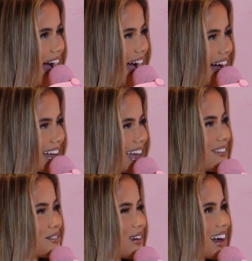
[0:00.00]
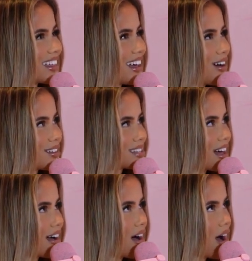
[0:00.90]
even back then, I was
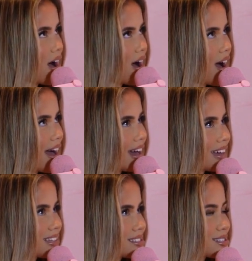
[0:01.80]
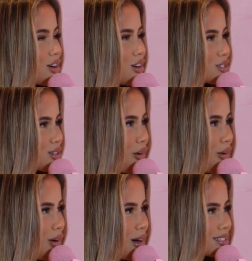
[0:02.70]
like, he is so
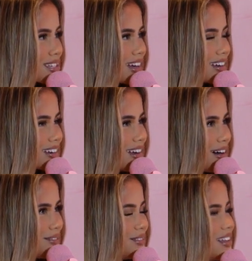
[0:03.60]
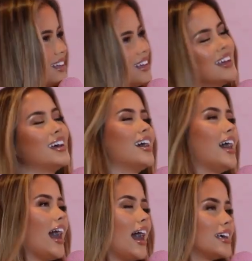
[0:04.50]
tall. I was like, nah.
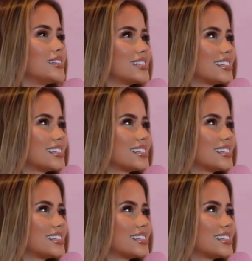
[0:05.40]
And